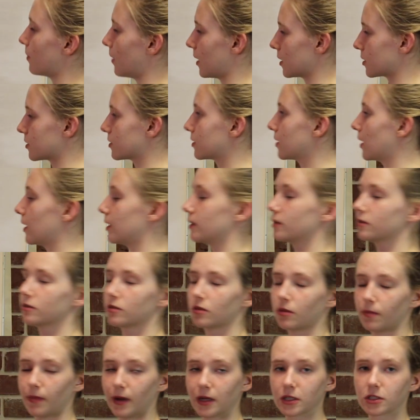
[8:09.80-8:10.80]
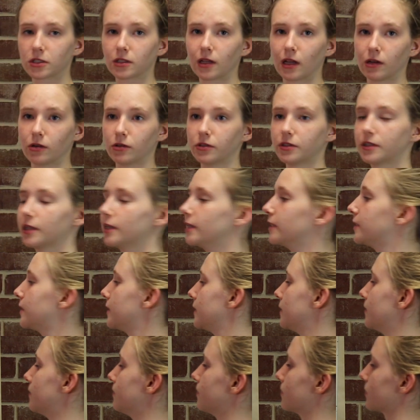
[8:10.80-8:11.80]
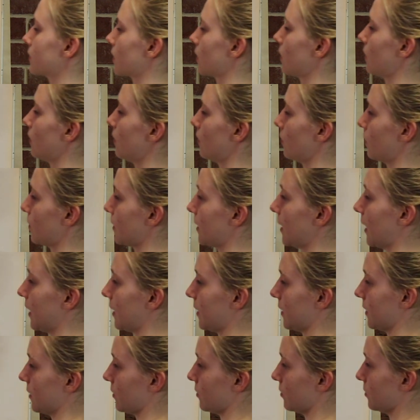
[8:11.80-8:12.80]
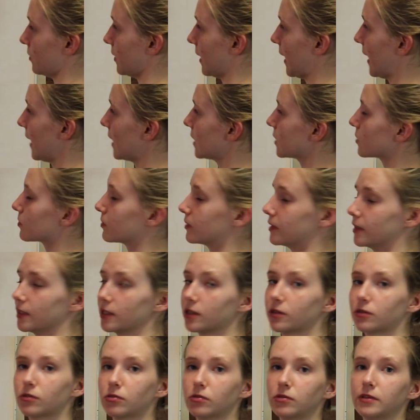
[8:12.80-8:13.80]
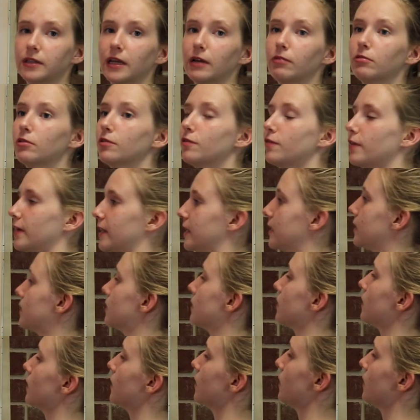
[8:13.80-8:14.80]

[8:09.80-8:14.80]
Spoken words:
the marginal utility regarding good x, we need to derivate